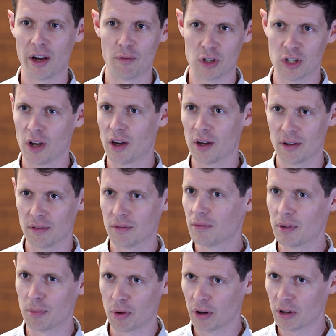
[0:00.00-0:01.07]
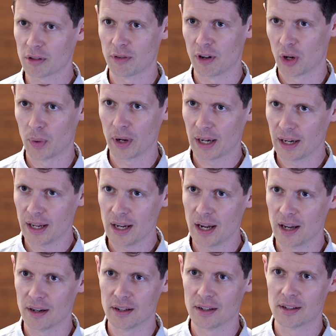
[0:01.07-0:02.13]
and return products very quickly
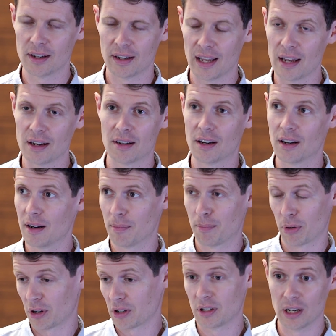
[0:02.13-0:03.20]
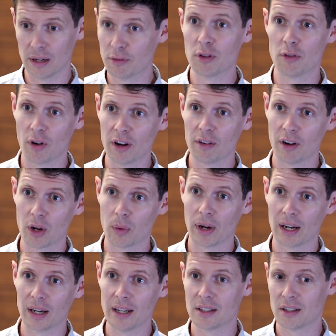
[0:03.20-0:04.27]
and get products delivered very
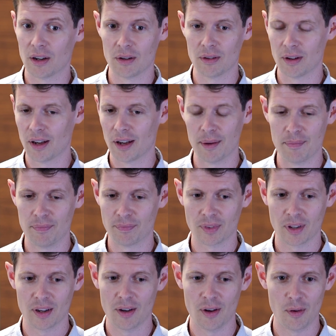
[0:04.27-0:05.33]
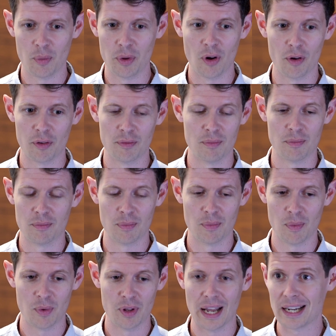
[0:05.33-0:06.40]
quickly, so often
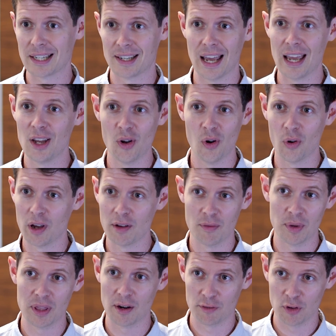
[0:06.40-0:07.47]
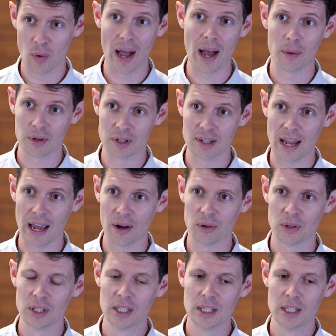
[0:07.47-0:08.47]
the next day or even within a few hours now.